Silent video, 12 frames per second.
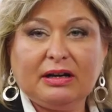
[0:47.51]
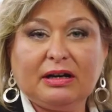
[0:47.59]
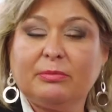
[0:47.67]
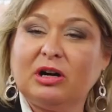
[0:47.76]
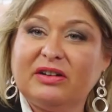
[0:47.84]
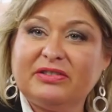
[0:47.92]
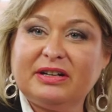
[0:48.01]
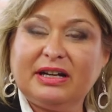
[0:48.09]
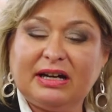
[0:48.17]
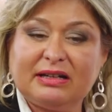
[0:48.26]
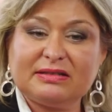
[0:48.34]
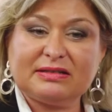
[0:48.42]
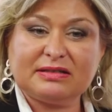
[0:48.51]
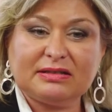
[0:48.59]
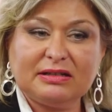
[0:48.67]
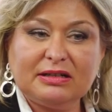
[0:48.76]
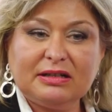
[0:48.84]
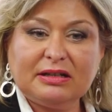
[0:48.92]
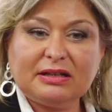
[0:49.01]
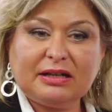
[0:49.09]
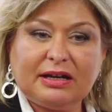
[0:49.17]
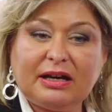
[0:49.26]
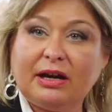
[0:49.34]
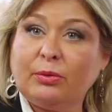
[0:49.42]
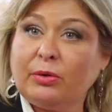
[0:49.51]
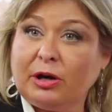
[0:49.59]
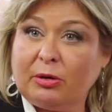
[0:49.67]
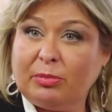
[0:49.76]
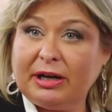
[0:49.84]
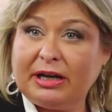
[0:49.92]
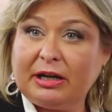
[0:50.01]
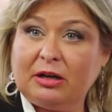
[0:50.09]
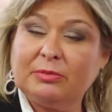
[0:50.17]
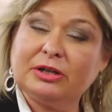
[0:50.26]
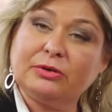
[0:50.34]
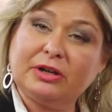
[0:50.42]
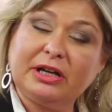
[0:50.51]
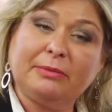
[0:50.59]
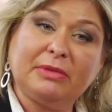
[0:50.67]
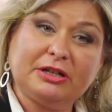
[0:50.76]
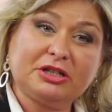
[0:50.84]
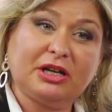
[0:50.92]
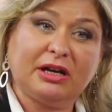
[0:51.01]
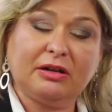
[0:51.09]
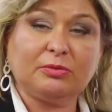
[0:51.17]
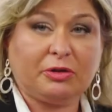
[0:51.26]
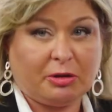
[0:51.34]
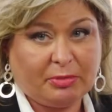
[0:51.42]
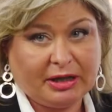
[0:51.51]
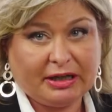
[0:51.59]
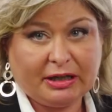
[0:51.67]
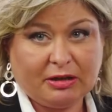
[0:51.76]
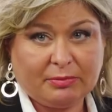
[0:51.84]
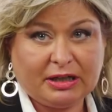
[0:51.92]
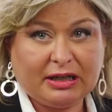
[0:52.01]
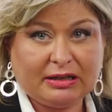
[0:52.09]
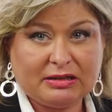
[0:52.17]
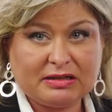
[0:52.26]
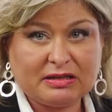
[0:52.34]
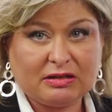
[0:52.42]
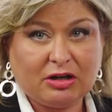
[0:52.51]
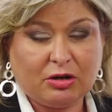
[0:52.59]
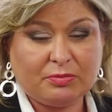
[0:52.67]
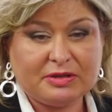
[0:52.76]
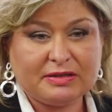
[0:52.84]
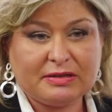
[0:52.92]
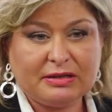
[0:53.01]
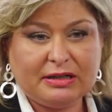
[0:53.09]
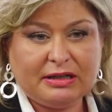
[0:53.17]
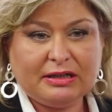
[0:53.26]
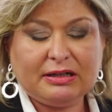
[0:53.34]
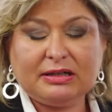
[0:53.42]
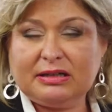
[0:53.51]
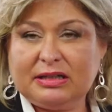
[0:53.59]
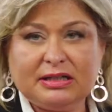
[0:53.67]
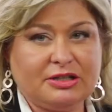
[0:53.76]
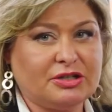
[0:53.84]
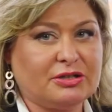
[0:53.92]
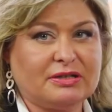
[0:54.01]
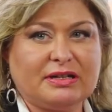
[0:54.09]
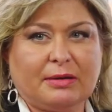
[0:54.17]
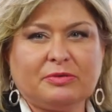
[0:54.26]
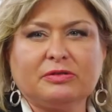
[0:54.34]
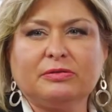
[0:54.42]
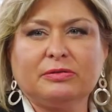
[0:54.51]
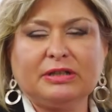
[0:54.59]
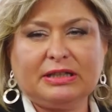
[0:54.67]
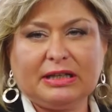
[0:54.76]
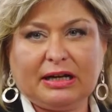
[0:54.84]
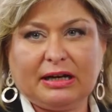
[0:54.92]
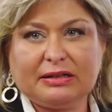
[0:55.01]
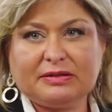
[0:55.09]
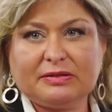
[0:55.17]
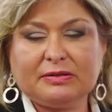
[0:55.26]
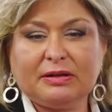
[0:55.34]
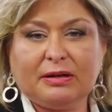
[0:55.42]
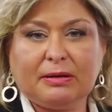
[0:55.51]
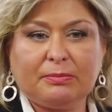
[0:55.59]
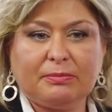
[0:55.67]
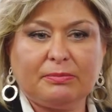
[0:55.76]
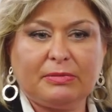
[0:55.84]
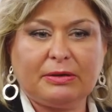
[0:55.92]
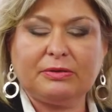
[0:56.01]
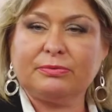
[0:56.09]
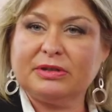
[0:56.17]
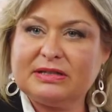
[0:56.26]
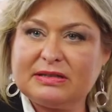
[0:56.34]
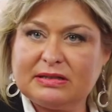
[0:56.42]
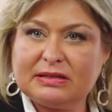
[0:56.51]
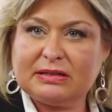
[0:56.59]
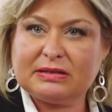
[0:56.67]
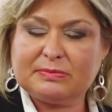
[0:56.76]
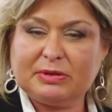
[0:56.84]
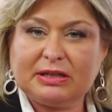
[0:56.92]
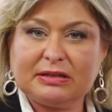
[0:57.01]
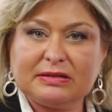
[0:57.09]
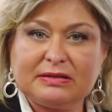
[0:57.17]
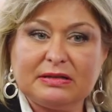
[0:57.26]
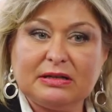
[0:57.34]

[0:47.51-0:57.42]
I'm often asked, can I wear a bike helmet or can my child wear a bike helmet on the slopes? And the answer is absolutely not. Um, and the reason is because